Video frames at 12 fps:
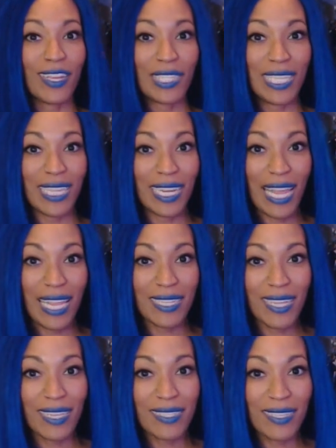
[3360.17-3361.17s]
DNA
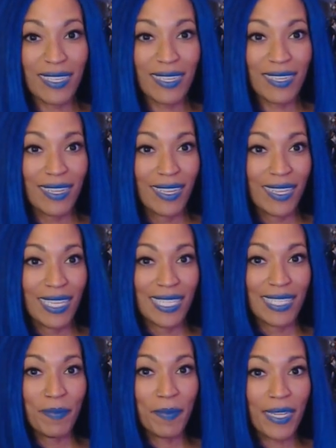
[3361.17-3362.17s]
tested. Has
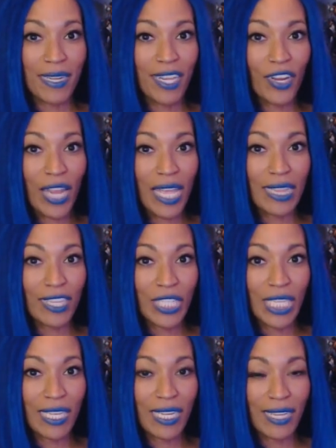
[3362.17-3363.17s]
anybody in here gotten their
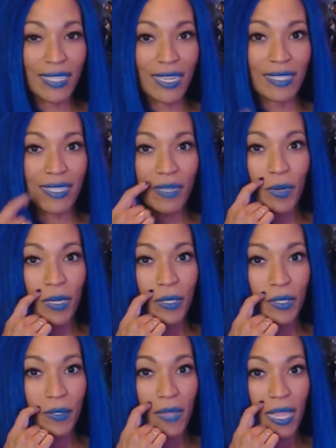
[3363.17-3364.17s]
DNA tested where you
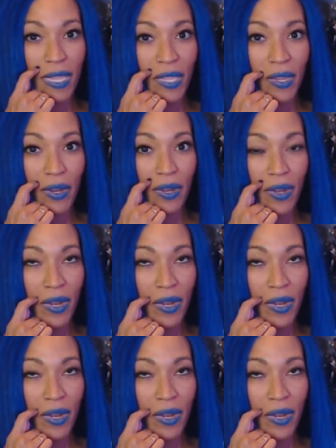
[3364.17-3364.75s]
do like your